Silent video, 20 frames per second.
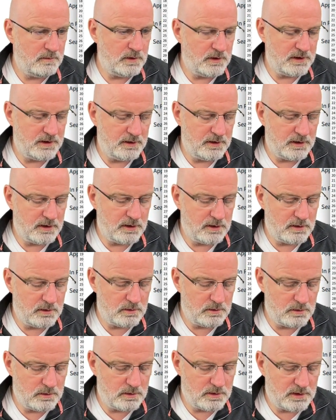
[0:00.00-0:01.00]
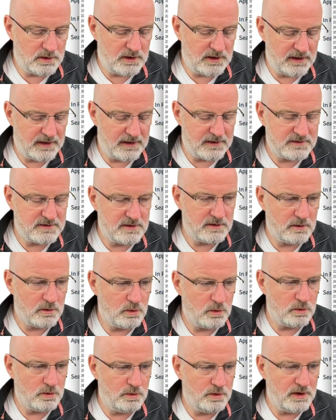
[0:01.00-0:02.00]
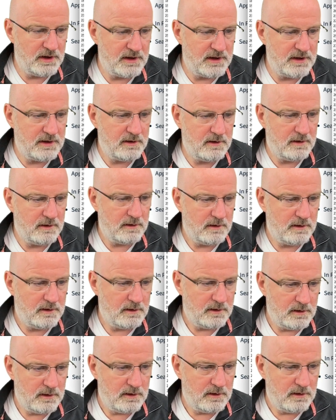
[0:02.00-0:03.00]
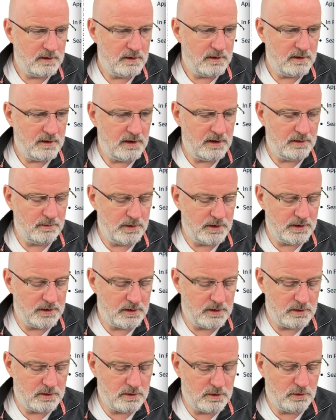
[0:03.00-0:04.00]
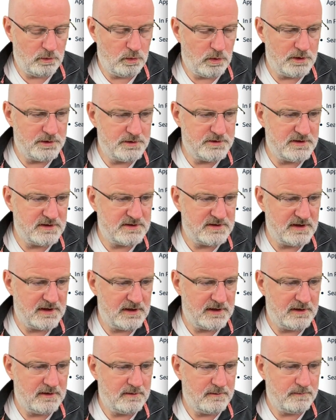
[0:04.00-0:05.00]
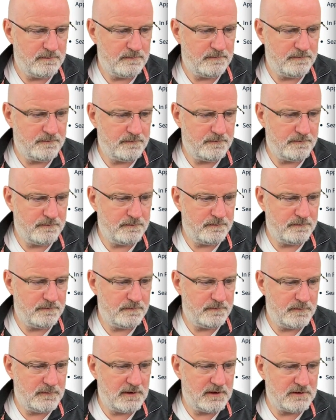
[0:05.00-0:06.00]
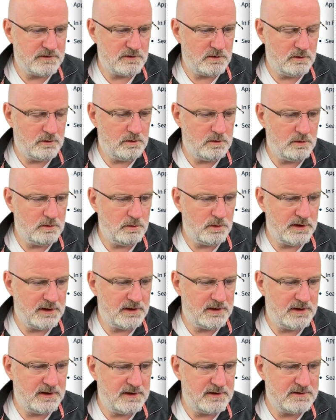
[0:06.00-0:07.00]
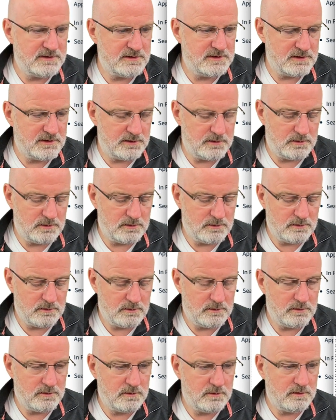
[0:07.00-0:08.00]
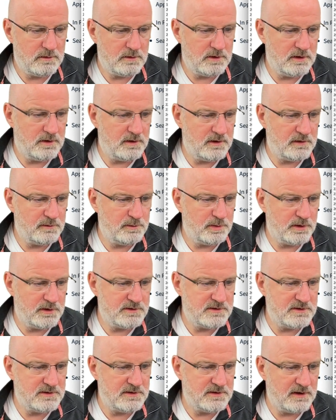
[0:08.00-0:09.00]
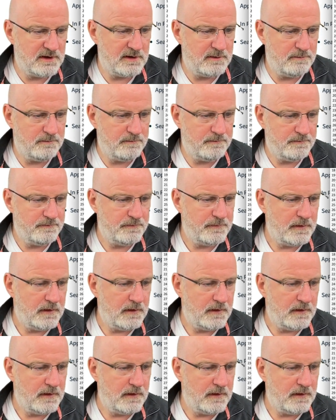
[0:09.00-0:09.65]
we're going to go Category, and we're going to go Quantity. And that's all we need to do at this point in time.